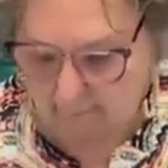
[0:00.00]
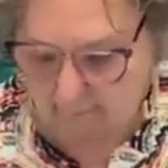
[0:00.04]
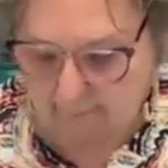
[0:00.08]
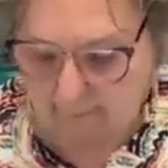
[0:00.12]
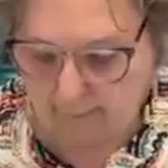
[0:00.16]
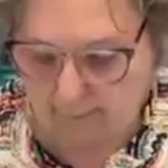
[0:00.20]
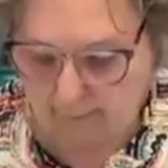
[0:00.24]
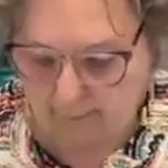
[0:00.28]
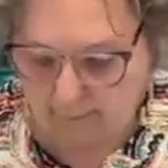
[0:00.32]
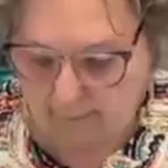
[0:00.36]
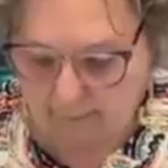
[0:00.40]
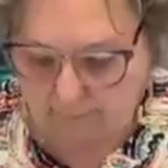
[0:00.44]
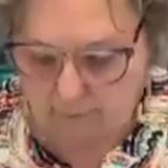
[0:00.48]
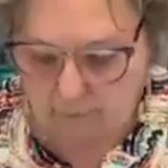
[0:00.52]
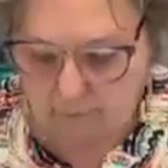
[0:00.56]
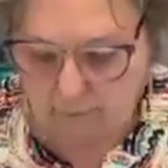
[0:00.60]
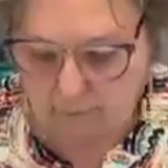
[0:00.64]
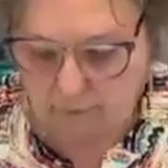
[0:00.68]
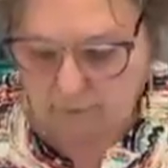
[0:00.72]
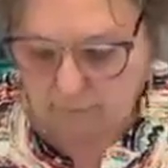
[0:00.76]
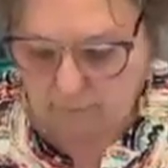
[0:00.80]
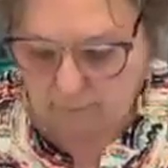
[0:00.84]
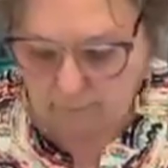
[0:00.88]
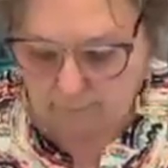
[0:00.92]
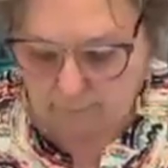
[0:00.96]
that
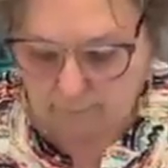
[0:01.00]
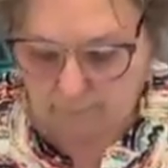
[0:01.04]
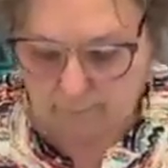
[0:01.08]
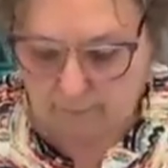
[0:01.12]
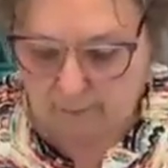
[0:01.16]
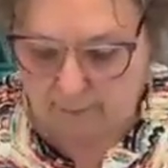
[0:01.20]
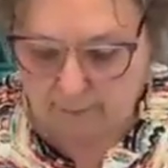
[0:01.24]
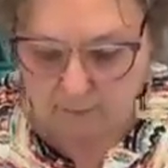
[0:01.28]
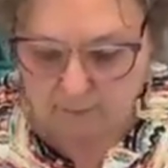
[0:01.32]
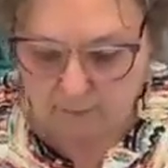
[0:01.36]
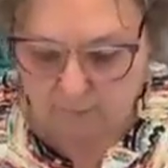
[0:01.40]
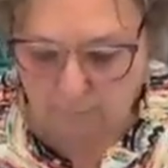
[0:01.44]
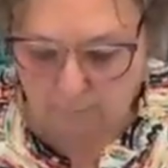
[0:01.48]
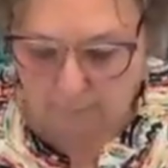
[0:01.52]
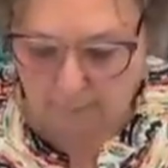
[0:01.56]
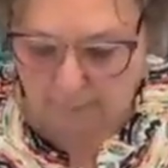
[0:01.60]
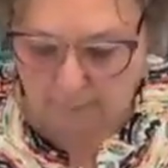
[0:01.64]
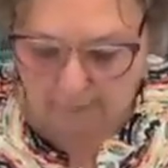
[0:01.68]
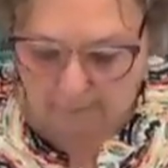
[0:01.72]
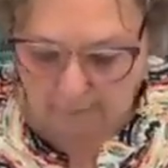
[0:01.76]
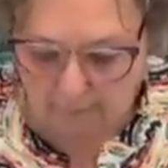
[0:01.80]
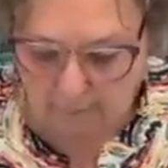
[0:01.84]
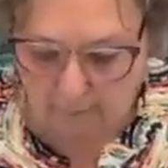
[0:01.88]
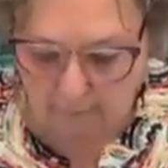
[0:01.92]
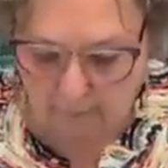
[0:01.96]
there's a paste
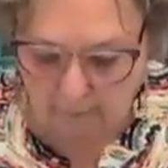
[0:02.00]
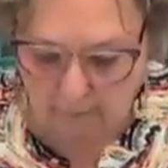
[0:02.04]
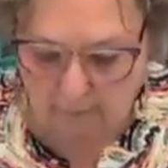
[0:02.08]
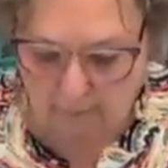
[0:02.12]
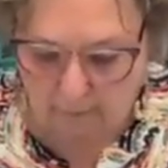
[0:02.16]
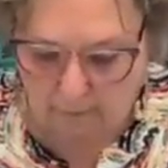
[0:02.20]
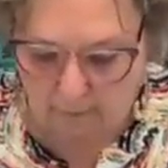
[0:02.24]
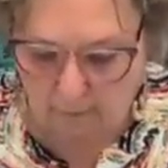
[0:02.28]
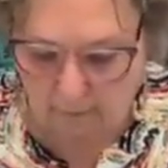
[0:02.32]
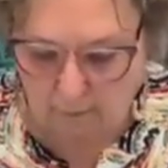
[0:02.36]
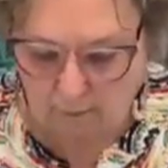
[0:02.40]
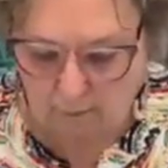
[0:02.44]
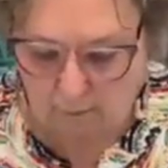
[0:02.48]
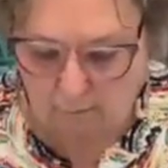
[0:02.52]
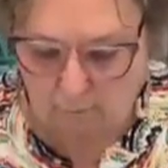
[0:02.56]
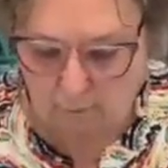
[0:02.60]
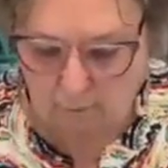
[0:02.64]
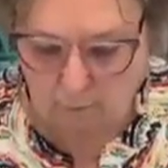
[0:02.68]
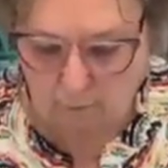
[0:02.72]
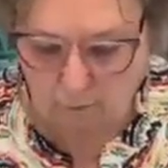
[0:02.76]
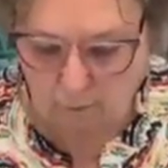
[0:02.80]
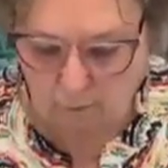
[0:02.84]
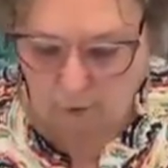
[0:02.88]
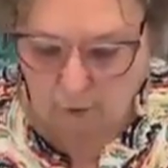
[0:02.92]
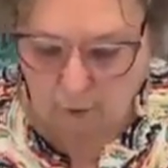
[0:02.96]
packet
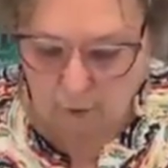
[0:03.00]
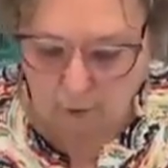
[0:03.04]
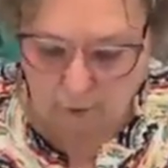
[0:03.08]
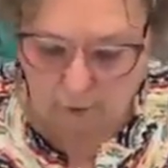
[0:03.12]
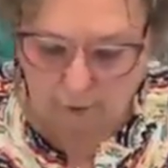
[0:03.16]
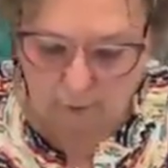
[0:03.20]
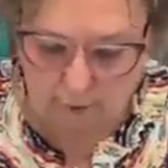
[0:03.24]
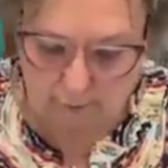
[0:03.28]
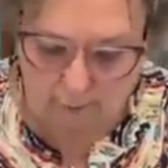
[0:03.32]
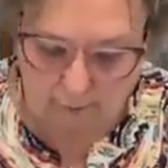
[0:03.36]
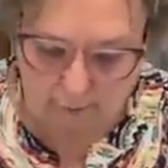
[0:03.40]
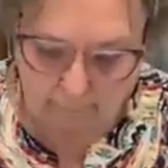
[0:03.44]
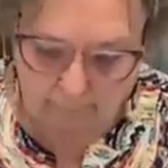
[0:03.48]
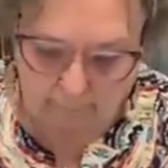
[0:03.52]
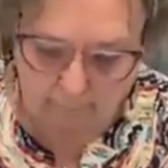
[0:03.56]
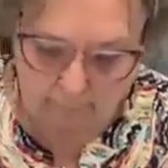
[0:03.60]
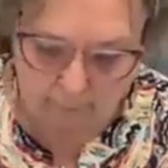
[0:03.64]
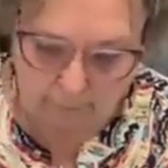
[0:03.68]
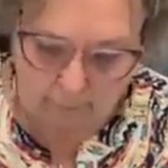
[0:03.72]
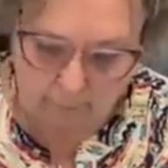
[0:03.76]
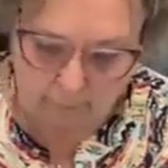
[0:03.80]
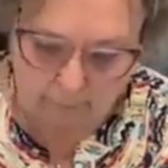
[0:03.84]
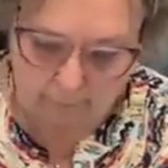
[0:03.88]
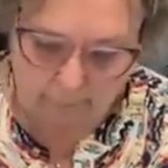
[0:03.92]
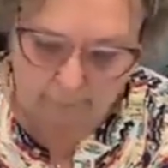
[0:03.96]
or
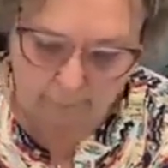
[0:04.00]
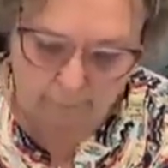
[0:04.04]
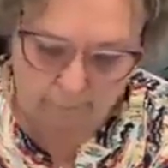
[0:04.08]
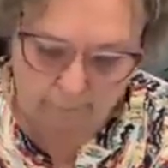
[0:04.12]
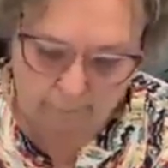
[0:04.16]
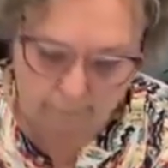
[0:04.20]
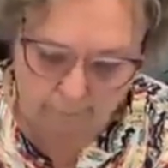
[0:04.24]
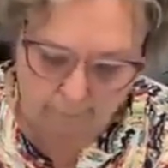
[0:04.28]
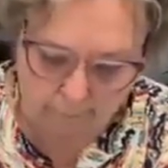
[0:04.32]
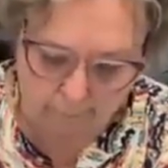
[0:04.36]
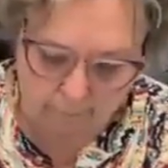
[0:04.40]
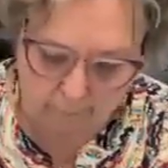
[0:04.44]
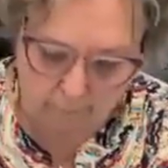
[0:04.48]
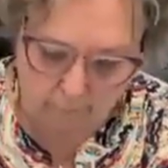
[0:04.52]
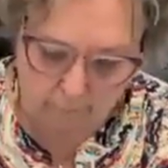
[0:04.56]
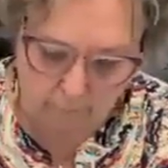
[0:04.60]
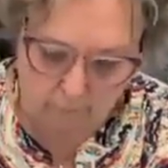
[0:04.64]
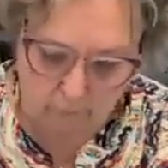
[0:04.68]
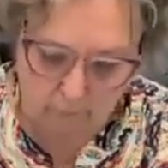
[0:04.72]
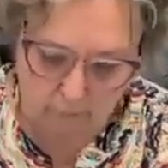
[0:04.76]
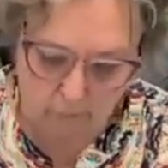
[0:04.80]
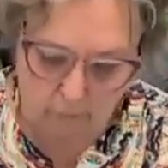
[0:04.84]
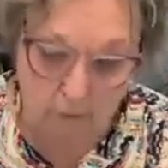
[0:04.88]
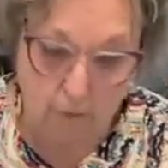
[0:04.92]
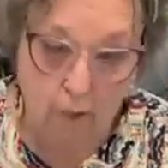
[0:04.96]

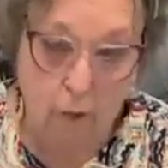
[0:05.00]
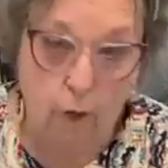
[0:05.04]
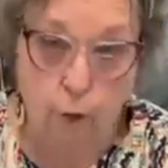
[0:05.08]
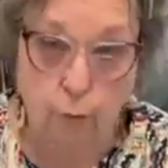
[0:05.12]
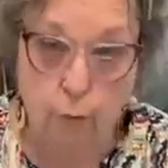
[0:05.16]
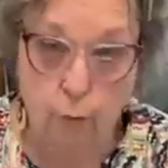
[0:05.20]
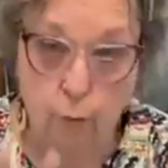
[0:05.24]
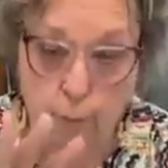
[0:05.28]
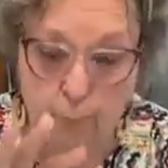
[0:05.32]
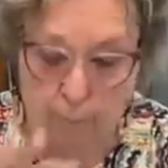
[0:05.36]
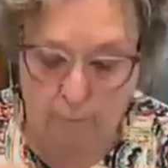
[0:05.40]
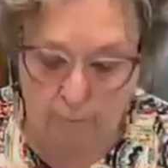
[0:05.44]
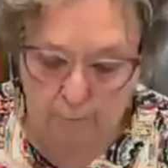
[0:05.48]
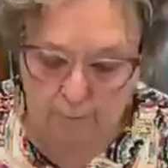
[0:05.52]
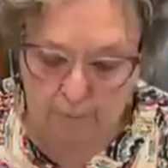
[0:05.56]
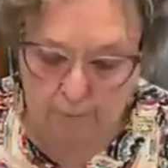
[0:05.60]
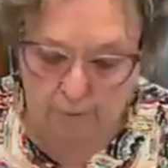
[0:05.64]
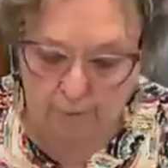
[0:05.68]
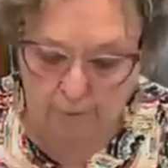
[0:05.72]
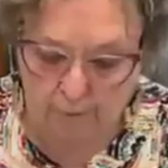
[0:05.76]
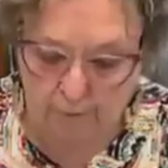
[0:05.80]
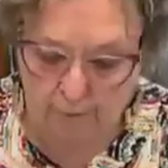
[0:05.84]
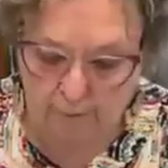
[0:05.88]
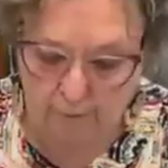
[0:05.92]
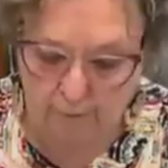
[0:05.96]
a group of
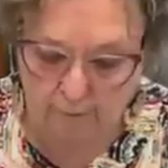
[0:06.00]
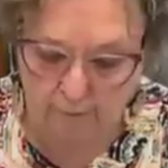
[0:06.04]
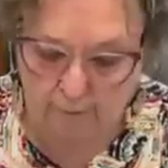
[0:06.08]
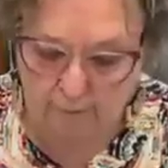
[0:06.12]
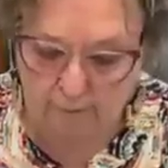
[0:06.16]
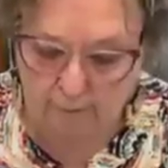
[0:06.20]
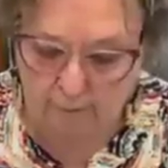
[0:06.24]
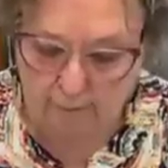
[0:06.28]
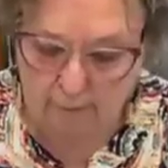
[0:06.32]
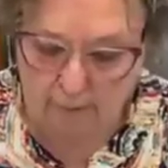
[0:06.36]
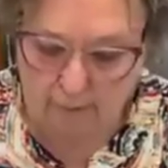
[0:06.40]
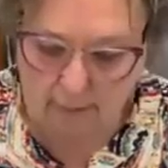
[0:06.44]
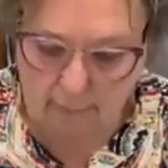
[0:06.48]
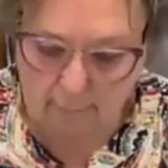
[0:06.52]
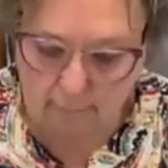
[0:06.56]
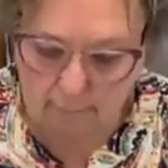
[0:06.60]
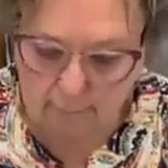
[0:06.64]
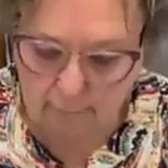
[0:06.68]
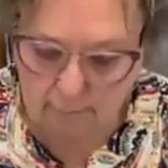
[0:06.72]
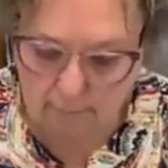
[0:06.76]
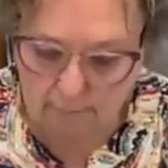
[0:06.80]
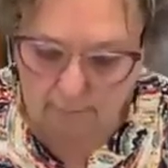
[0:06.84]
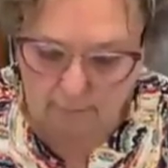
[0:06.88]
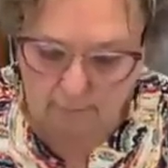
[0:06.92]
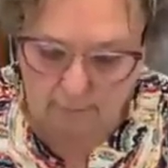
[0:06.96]
pastes that I
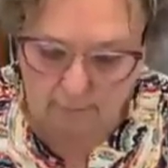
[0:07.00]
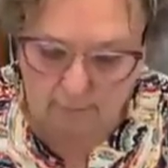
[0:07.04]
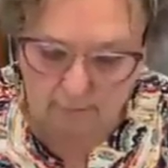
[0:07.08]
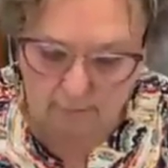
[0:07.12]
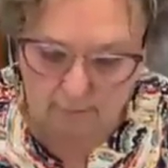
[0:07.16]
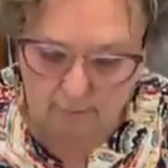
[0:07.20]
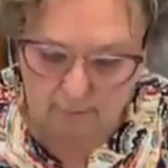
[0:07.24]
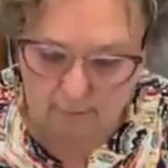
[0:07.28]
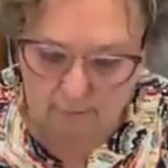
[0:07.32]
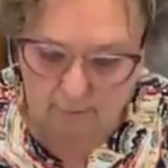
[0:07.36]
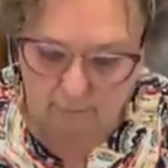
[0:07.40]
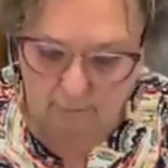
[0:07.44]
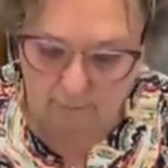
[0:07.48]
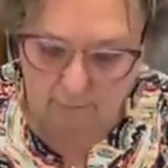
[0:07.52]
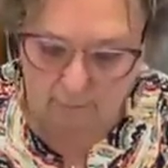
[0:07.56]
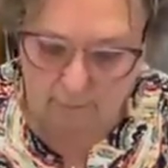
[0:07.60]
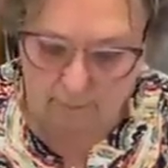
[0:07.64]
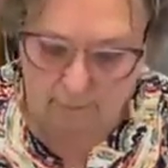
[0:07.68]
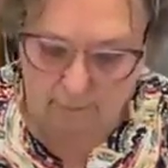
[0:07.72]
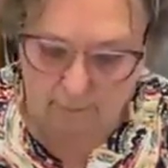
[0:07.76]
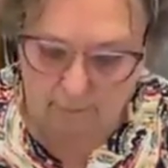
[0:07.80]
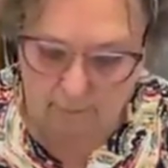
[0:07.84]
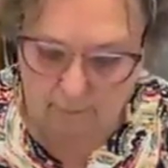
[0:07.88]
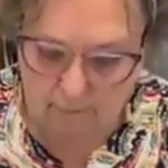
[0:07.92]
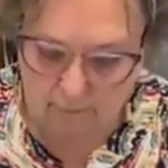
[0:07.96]
put
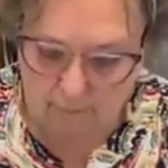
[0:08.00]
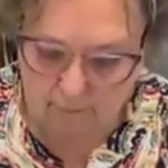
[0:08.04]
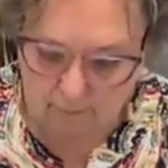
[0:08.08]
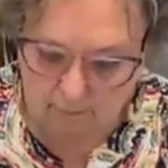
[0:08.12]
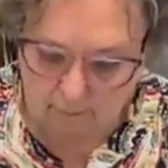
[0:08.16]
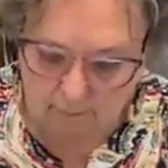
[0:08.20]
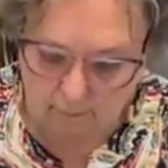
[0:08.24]
in,